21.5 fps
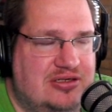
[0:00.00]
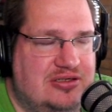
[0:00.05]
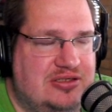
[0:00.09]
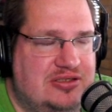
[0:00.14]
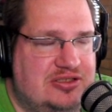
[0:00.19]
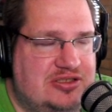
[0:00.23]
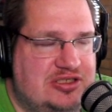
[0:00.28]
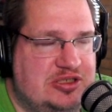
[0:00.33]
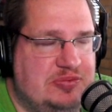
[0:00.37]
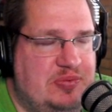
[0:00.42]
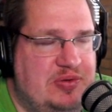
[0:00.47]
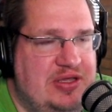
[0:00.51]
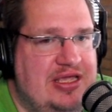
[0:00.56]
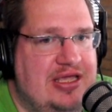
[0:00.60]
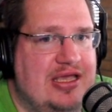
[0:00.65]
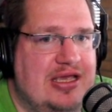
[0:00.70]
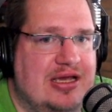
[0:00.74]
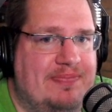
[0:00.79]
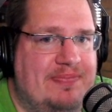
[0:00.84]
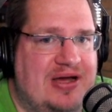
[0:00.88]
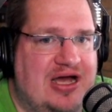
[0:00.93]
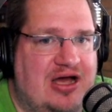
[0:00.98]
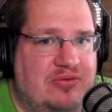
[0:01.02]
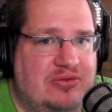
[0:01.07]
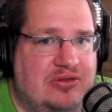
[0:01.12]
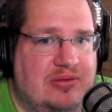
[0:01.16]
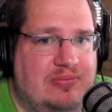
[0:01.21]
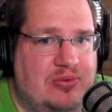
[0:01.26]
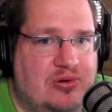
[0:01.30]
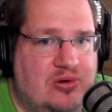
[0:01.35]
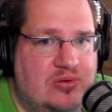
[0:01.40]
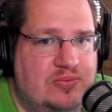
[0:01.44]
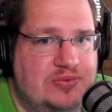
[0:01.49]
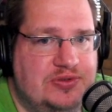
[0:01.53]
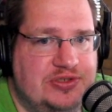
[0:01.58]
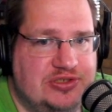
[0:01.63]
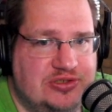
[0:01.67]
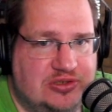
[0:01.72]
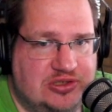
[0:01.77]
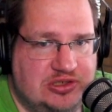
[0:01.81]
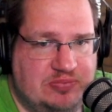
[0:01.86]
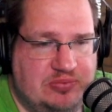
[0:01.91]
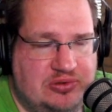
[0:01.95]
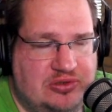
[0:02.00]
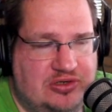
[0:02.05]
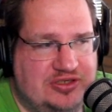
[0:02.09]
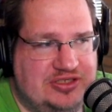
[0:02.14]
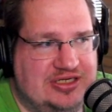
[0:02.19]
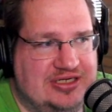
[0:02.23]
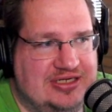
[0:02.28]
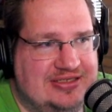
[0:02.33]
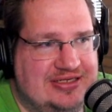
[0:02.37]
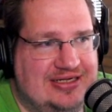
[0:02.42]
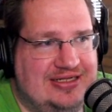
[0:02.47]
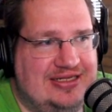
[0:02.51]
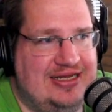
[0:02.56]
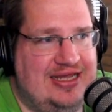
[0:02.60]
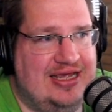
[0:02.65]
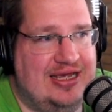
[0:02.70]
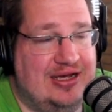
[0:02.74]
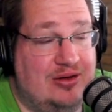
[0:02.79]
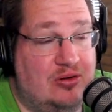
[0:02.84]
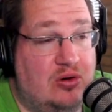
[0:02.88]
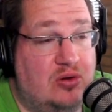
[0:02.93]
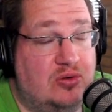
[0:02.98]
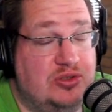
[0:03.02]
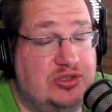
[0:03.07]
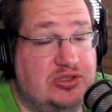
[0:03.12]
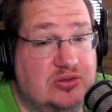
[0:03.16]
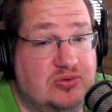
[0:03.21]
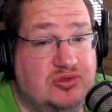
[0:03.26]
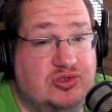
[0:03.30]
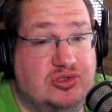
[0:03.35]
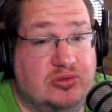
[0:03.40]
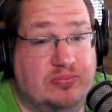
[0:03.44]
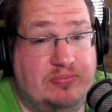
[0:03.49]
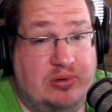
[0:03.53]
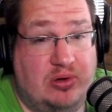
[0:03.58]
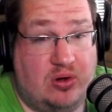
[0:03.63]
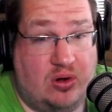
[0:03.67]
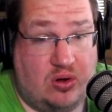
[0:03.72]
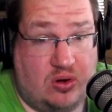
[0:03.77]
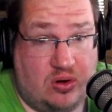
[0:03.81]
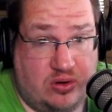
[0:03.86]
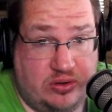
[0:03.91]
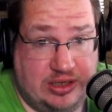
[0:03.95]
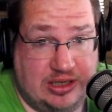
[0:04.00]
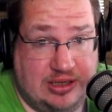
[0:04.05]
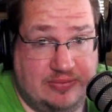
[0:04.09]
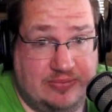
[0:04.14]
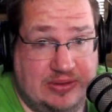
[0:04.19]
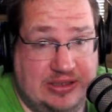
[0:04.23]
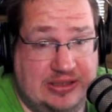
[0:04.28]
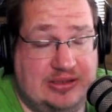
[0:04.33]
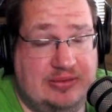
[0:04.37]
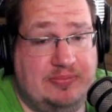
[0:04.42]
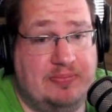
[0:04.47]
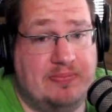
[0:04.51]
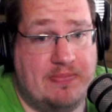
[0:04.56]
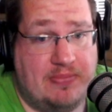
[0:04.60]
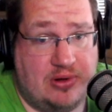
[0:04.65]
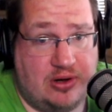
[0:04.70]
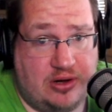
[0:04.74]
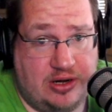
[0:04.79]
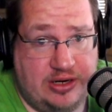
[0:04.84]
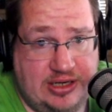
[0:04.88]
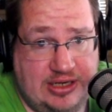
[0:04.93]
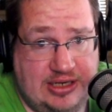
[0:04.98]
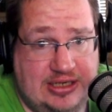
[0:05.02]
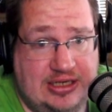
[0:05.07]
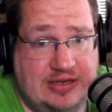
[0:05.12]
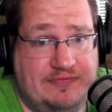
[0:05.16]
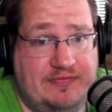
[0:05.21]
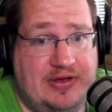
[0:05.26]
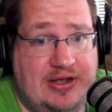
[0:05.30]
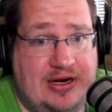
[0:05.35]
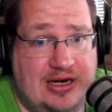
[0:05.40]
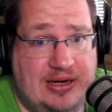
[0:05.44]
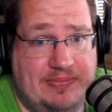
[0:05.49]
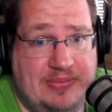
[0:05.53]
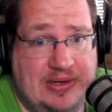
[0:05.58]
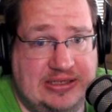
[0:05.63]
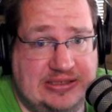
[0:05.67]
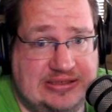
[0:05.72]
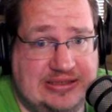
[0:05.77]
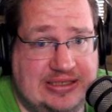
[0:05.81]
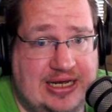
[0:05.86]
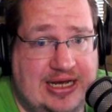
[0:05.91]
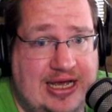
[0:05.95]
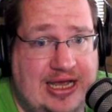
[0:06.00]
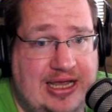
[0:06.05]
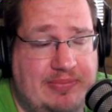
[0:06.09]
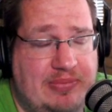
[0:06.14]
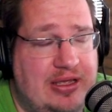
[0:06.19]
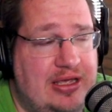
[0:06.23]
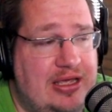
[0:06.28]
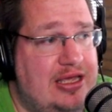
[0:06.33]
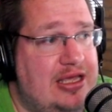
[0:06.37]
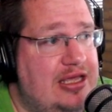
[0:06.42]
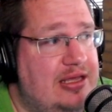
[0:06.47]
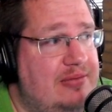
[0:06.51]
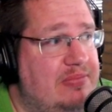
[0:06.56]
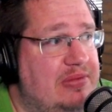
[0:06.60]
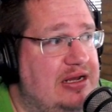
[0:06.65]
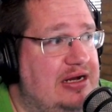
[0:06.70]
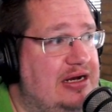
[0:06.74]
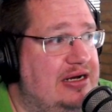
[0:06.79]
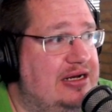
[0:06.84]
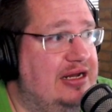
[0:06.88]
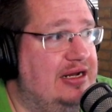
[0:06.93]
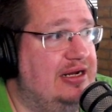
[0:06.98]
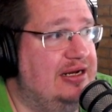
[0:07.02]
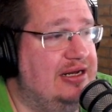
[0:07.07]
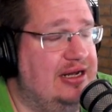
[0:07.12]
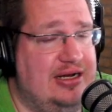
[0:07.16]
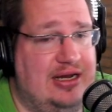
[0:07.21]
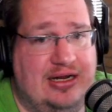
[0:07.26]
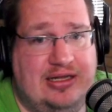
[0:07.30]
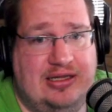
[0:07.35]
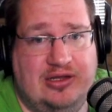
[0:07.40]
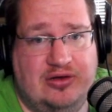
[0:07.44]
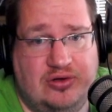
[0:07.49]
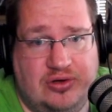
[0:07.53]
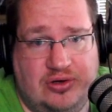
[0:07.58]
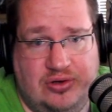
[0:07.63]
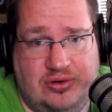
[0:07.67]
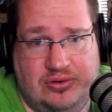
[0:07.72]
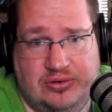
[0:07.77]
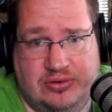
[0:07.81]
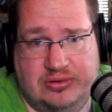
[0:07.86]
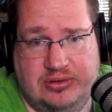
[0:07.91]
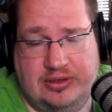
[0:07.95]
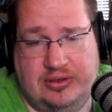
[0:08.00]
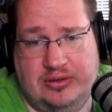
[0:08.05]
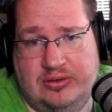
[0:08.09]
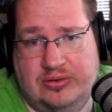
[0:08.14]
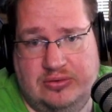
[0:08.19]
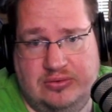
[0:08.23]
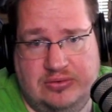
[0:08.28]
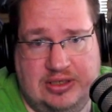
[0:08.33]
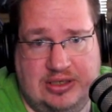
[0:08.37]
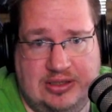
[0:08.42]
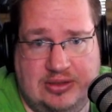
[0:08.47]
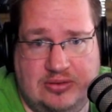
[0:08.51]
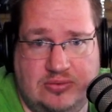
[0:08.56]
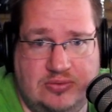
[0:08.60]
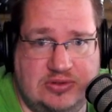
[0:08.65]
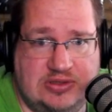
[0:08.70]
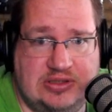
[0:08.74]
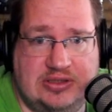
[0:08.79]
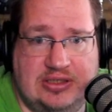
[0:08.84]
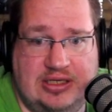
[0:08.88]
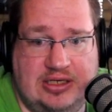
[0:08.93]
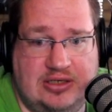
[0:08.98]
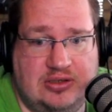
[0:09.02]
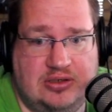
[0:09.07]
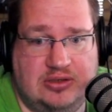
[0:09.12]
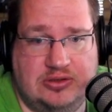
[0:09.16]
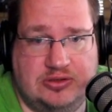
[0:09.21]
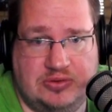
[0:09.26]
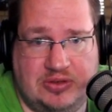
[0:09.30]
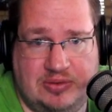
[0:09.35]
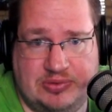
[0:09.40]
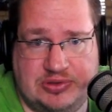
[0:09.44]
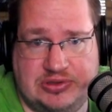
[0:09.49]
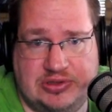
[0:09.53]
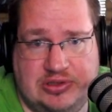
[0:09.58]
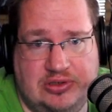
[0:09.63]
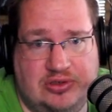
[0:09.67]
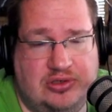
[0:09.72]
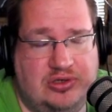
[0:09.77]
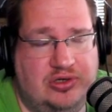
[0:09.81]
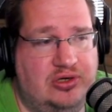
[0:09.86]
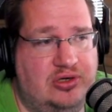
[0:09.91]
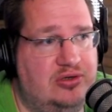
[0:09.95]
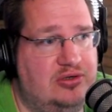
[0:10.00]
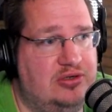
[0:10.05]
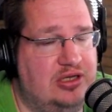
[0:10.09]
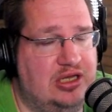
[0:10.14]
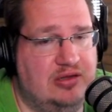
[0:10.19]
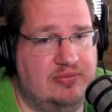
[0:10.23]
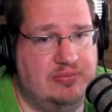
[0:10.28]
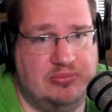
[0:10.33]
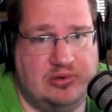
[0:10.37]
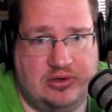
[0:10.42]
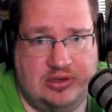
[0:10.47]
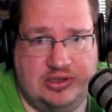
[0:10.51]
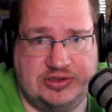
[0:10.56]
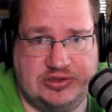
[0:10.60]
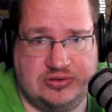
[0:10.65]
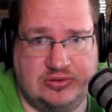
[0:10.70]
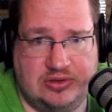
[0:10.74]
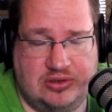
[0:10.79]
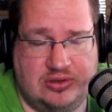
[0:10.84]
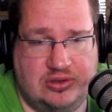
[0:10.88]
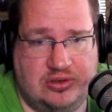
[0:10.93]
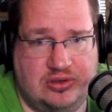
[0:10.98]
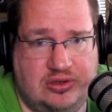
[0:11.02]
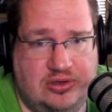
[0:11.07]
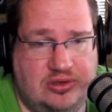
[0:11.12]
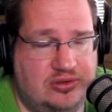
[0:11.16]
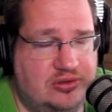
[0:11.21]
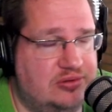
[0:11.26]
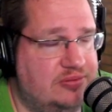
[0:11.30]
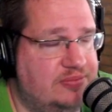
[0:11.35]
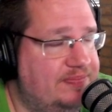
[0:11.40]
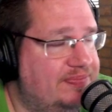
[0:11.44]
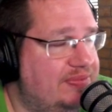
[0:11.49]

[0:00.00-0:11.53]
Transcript: speaking about the open source projects that they are also supporting with money, development time, meaning that like like the kernel, you know, they do they contribute to the kernel, they give money to the kernel.